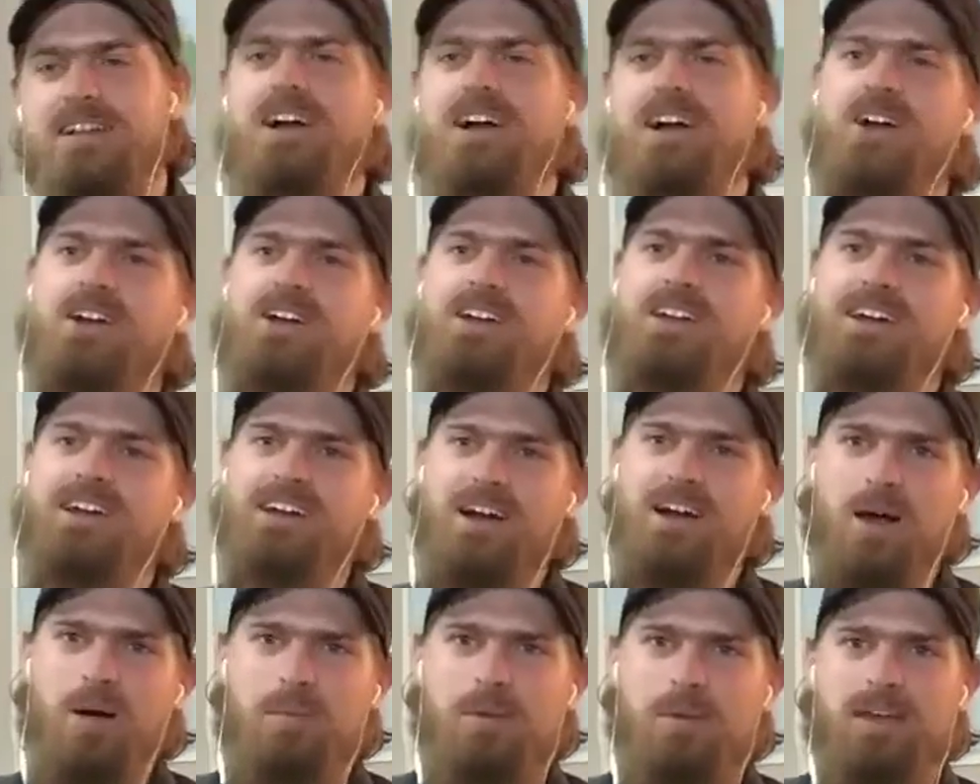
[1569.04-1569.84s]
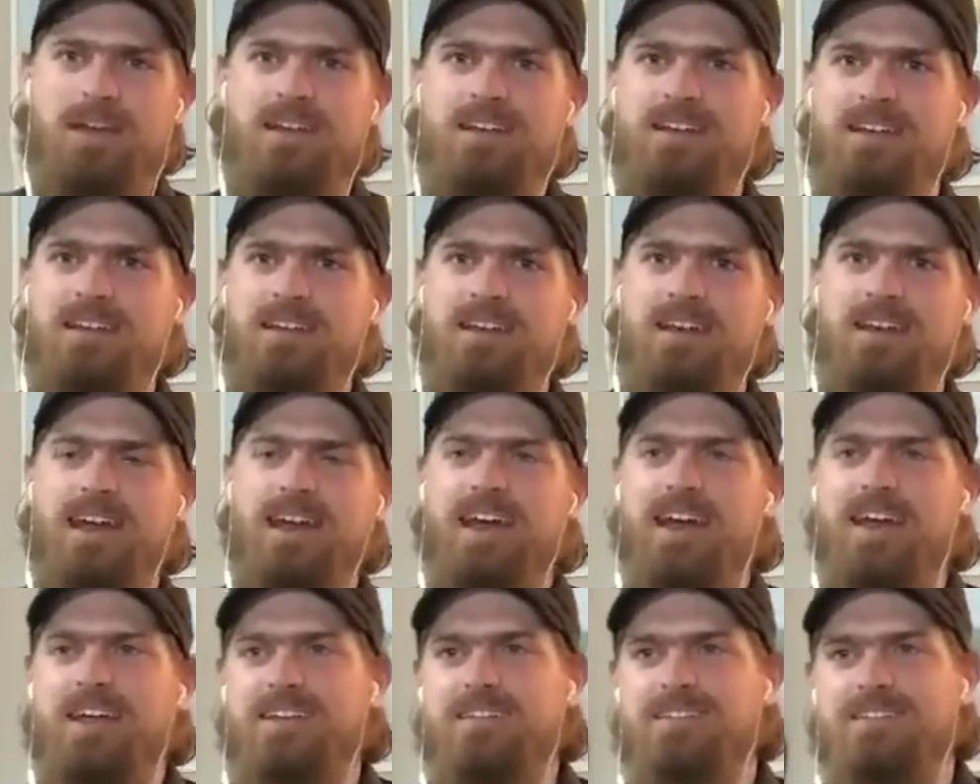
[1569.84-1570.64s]
are going to come in
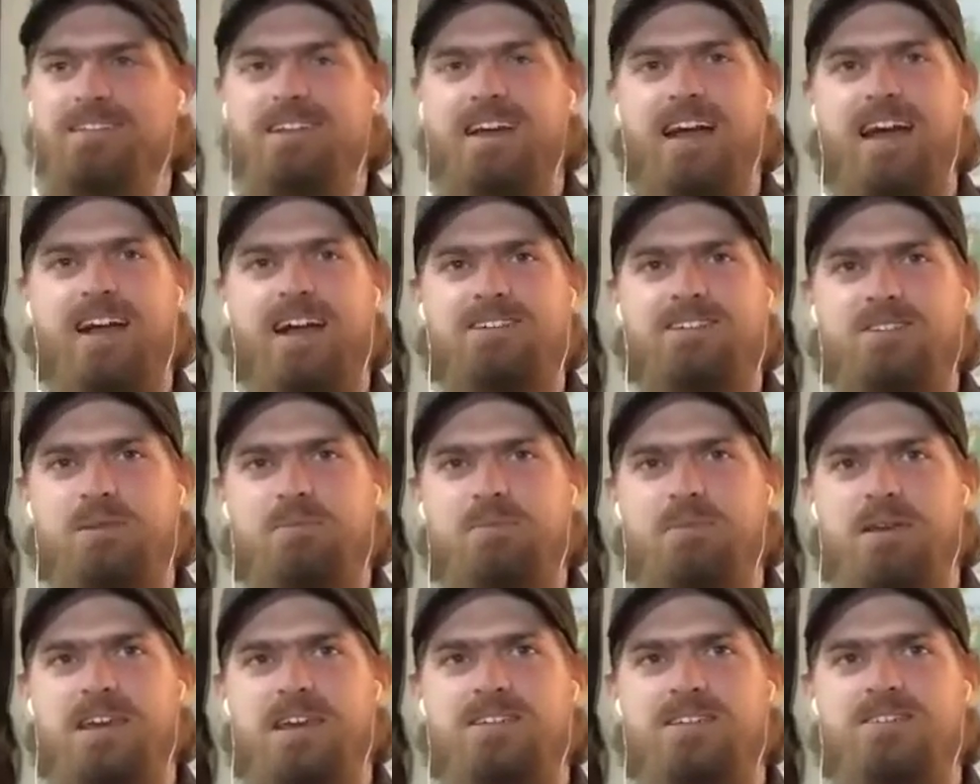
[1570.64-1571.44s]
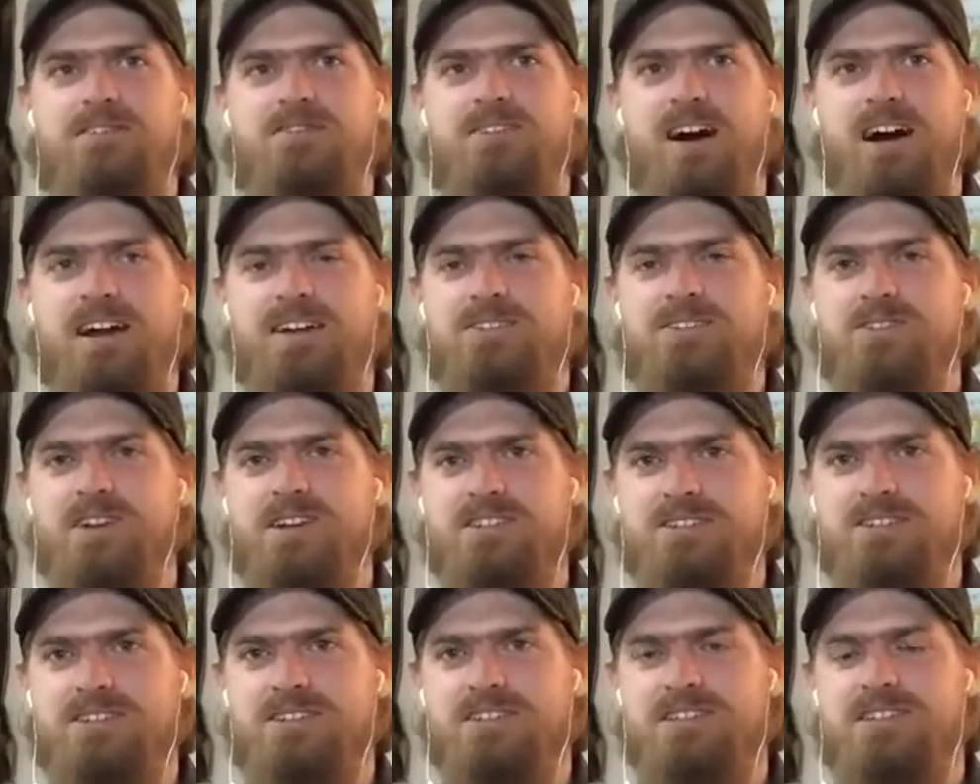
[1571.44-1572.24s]
and actually be the vine
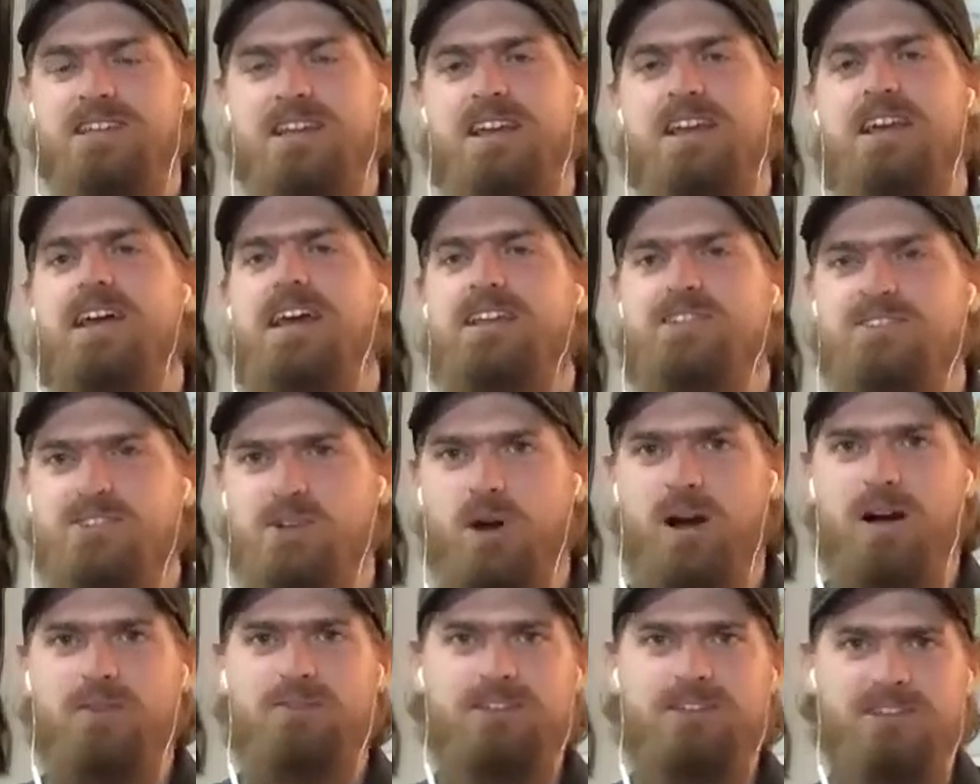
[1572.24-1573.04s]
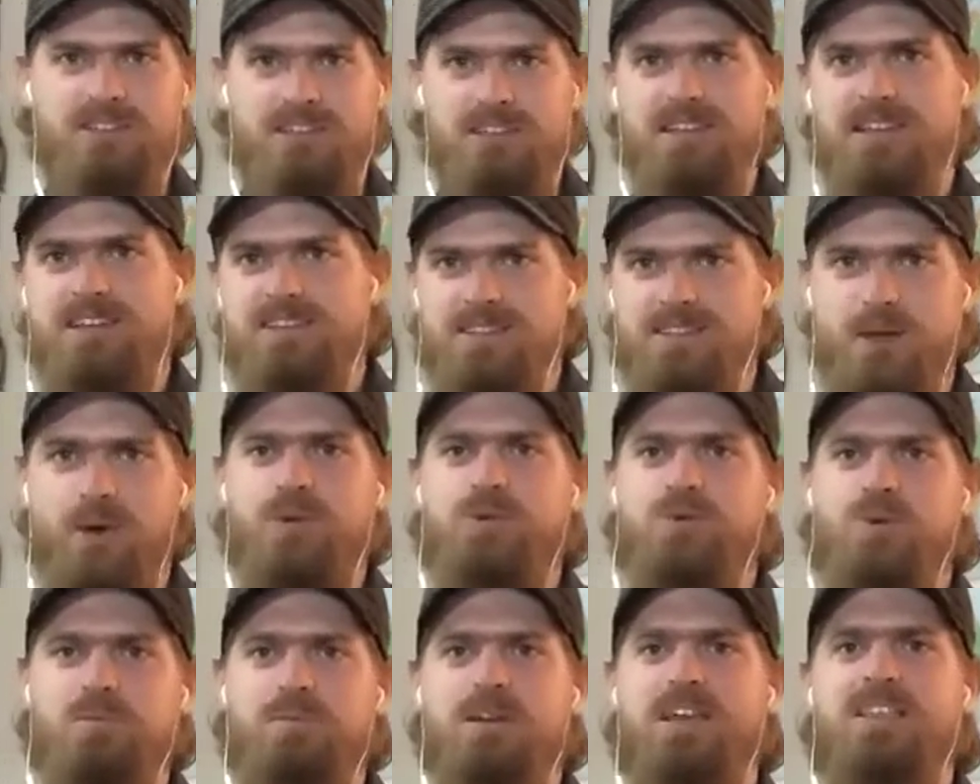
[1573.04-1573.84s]
dressers. And so obviously
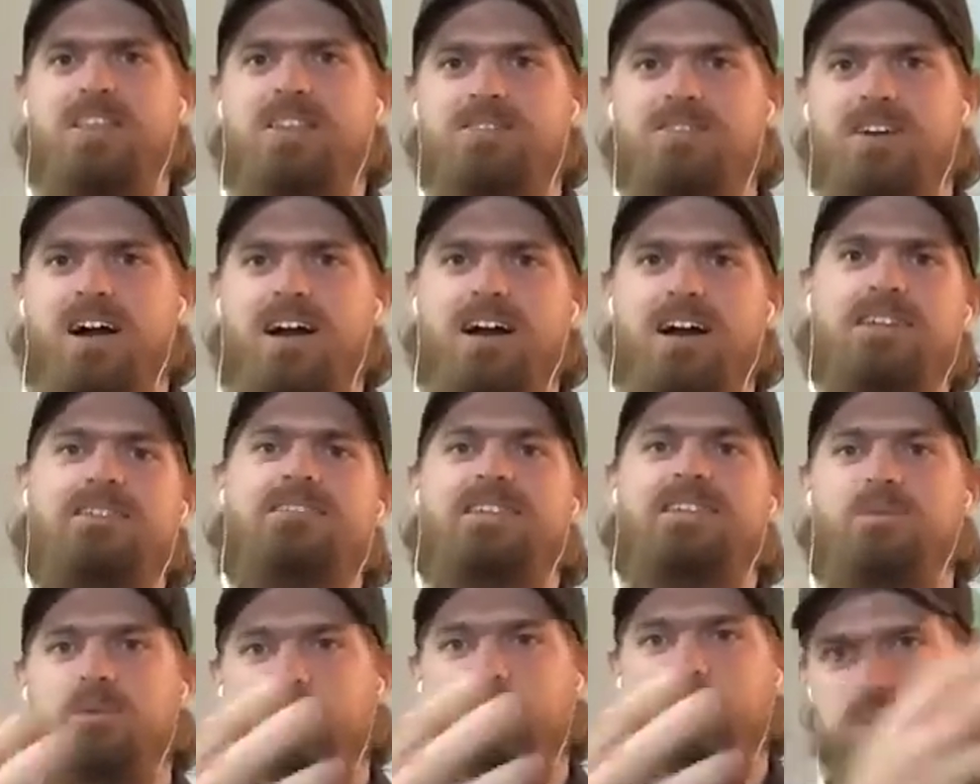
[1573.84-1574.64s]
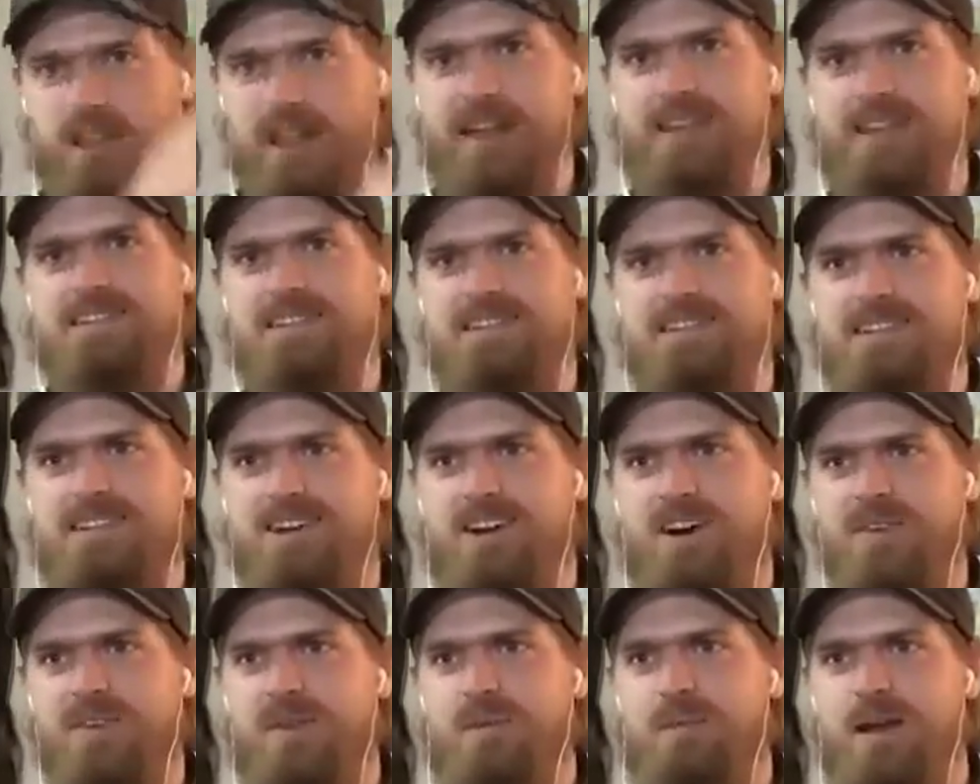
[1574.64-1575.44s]
those will be the vines that were planted
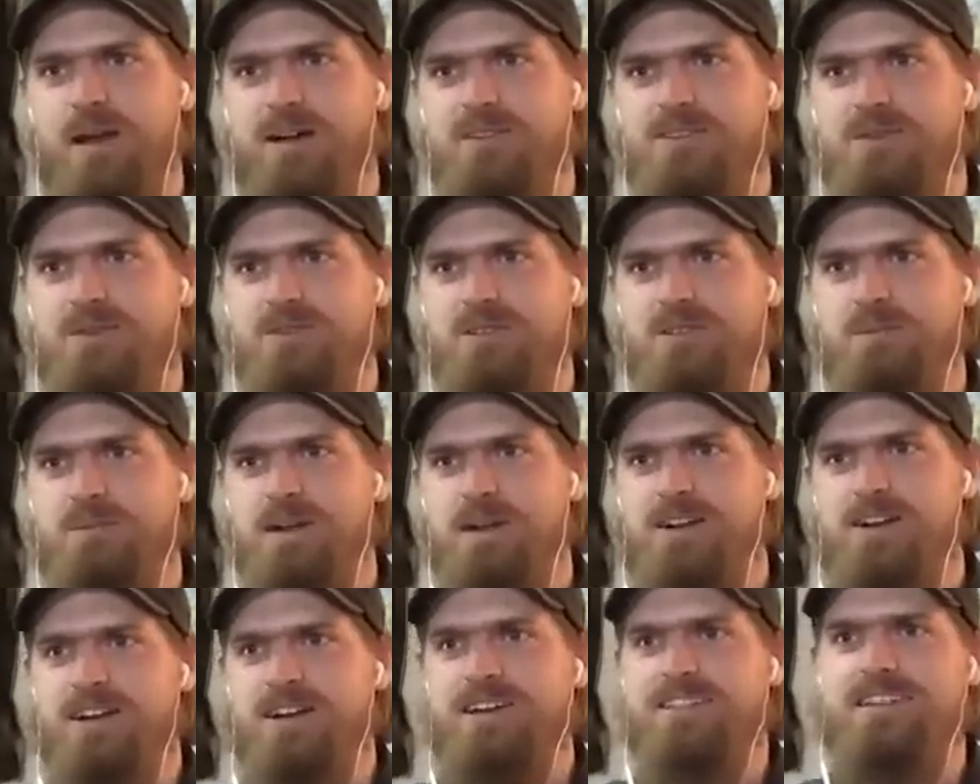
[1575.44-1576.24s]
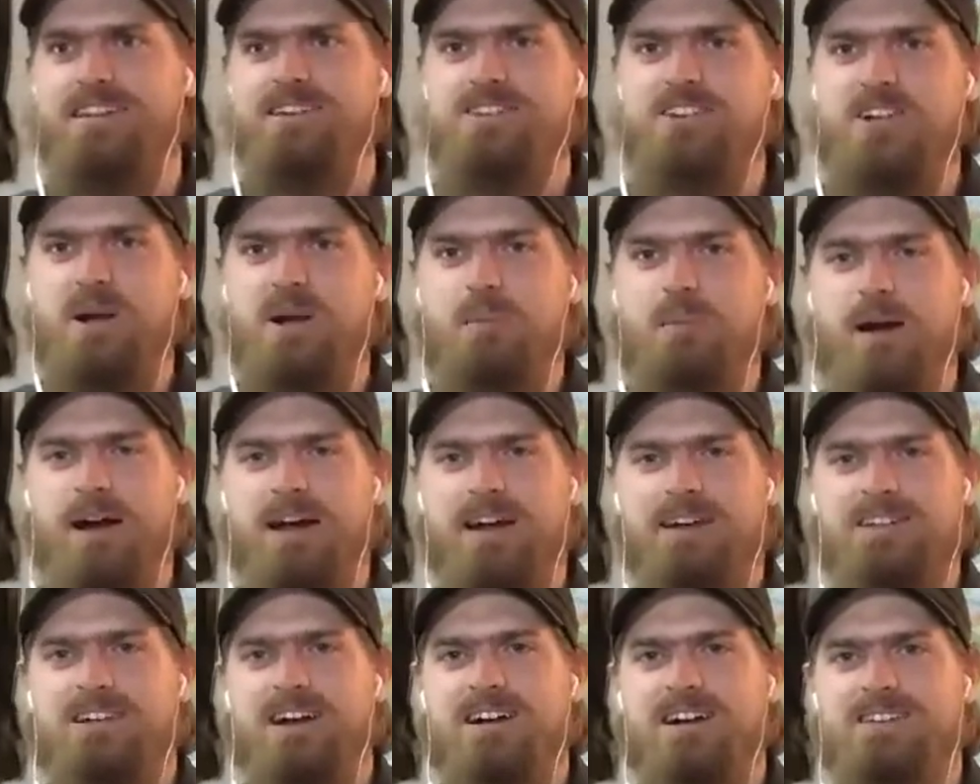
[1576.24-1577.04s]
on the mountains of Samaria that
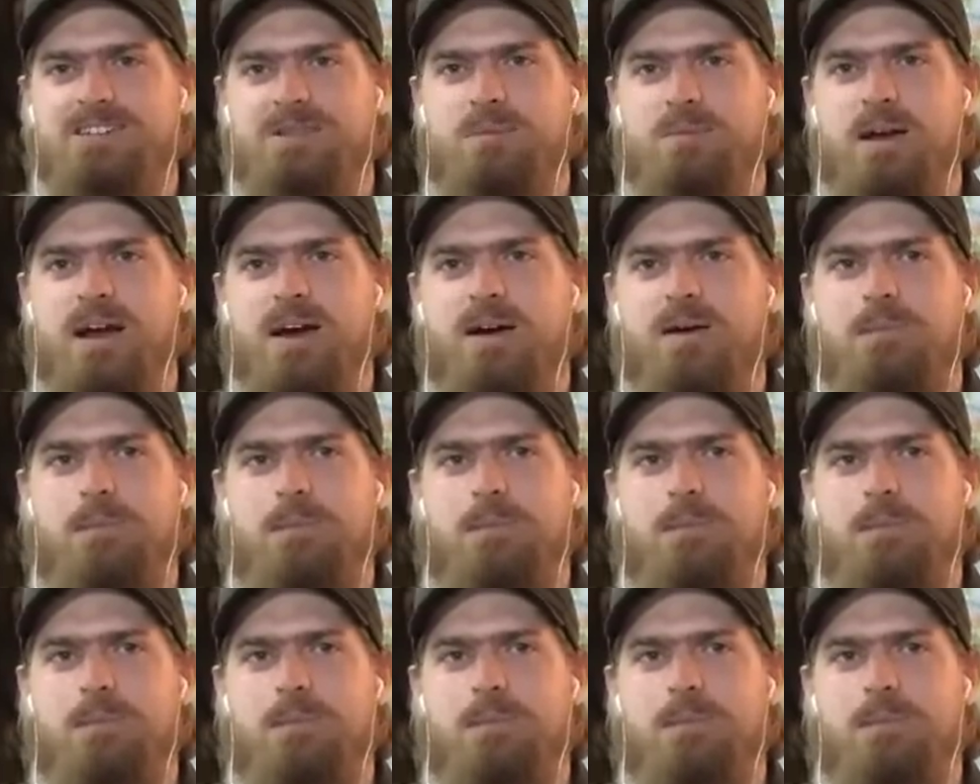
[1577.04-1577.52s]
Jeremiah talks about.